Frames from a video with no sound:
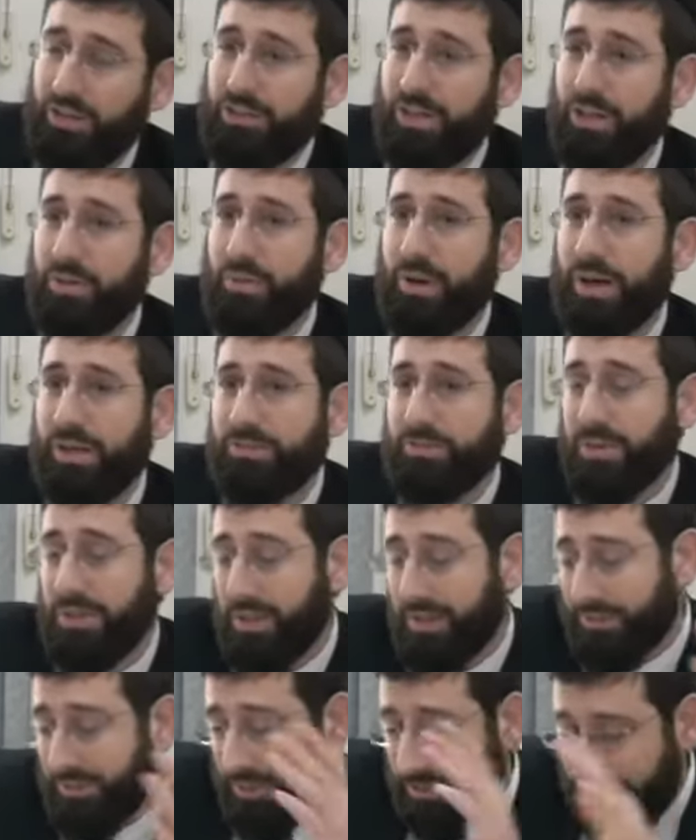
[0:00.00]
Because otherwise, we
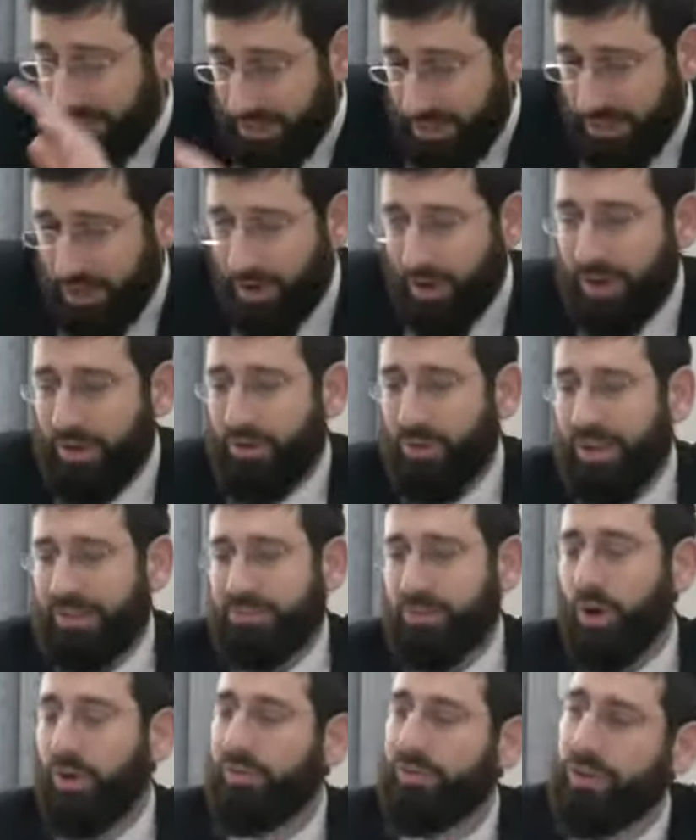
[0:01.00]
could have just said, you know what,
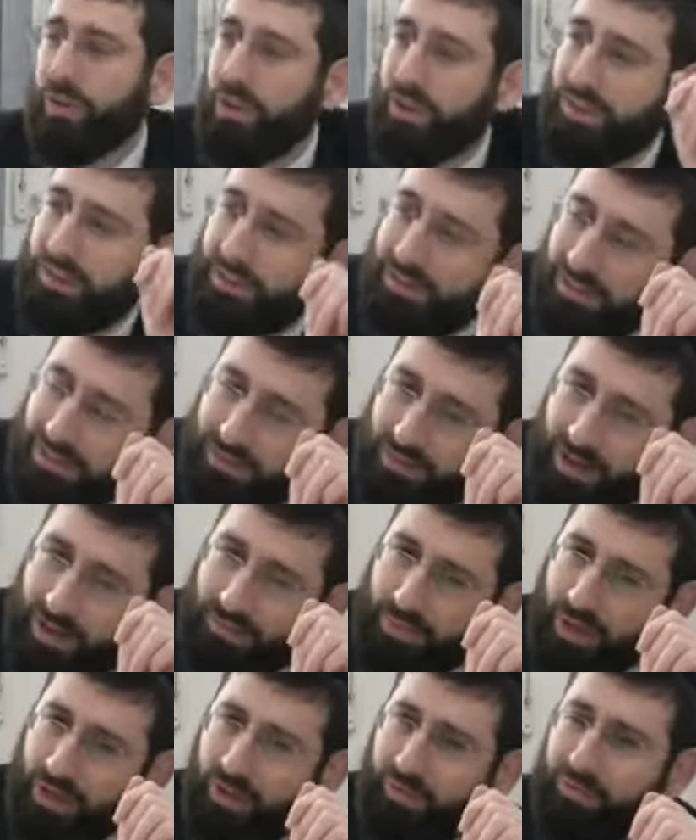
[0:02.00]
let's overlook the Din
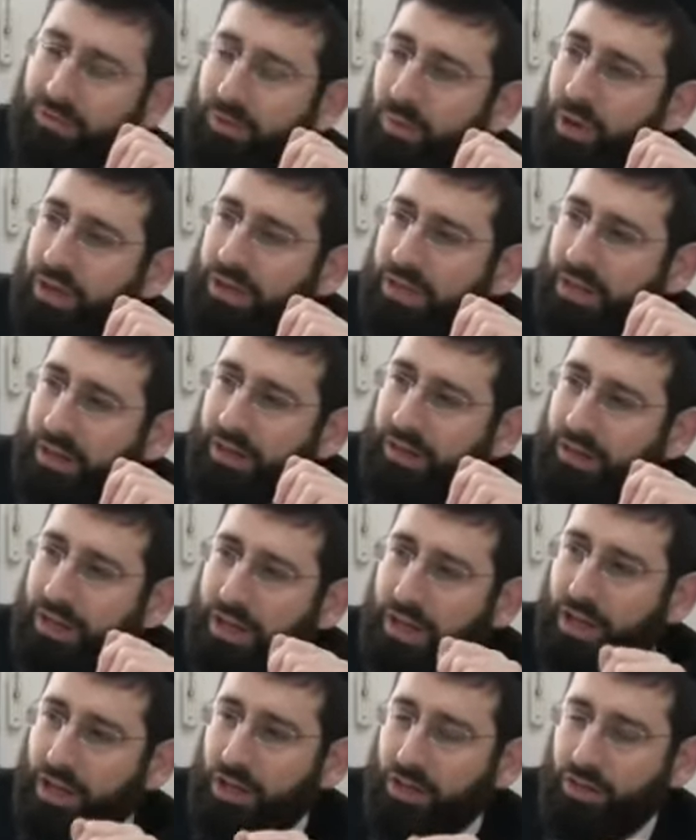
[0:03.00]
Drabanan for one year.
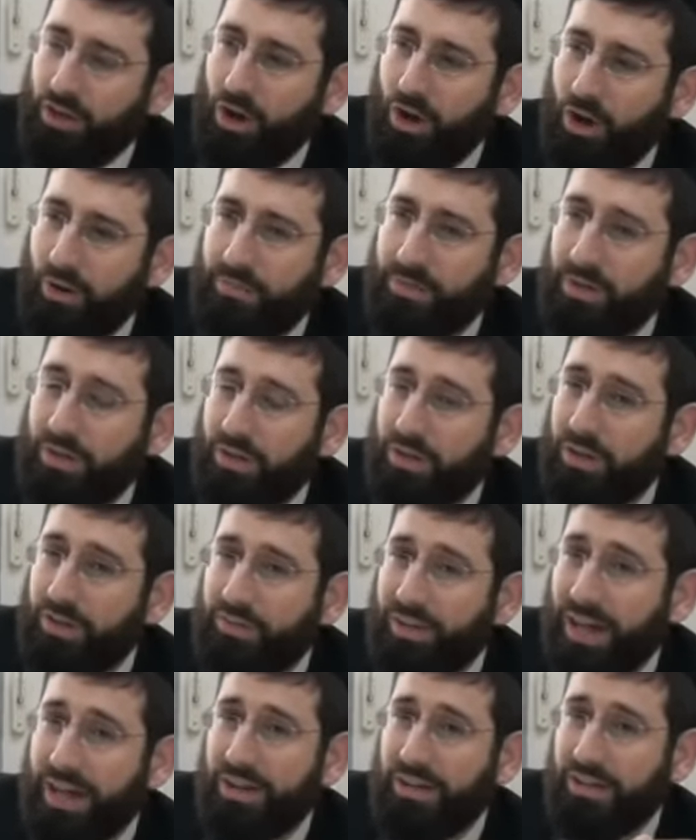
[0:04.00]
The whole miracle
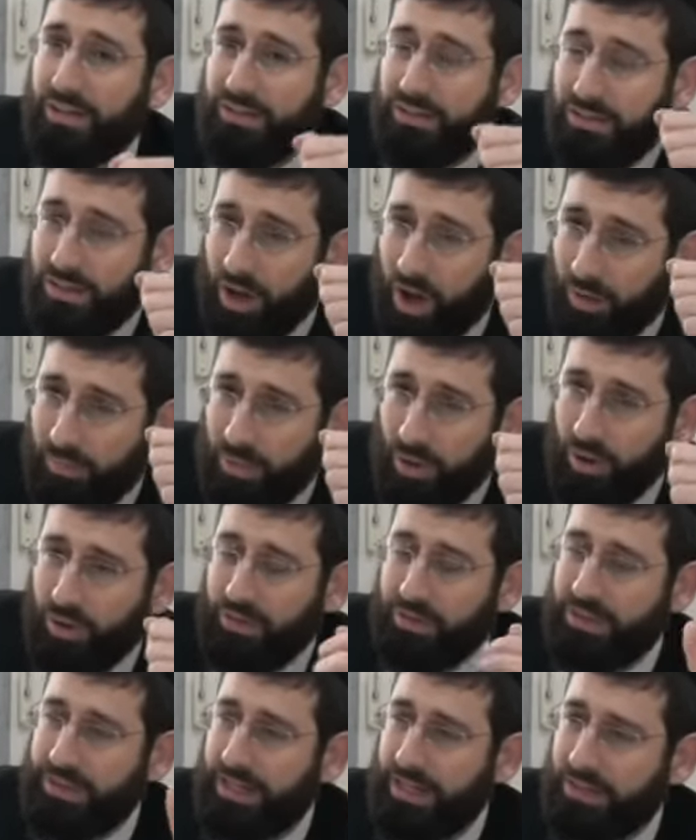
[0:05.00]
of Hanukkah is to
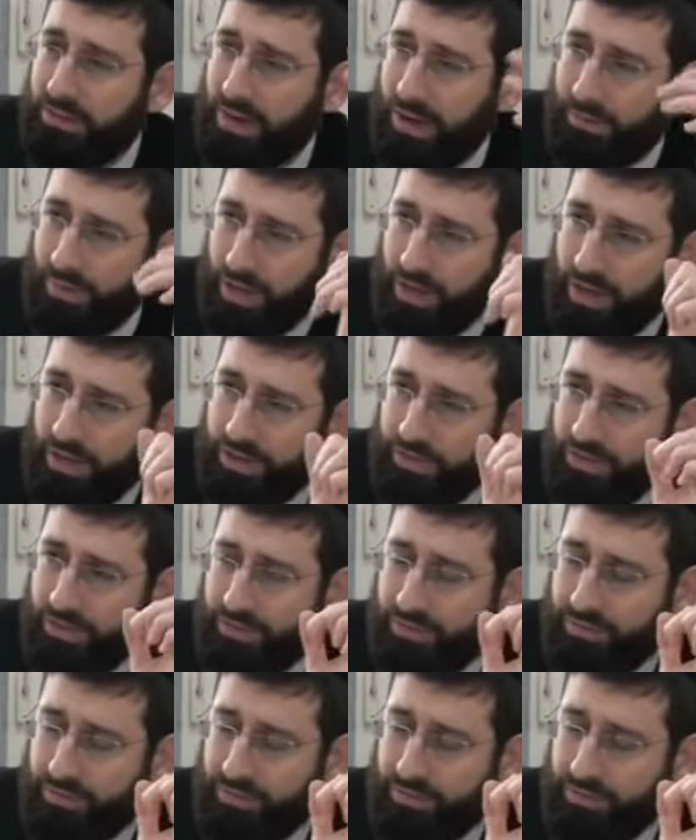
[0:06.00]
uphold Dine Drabanan.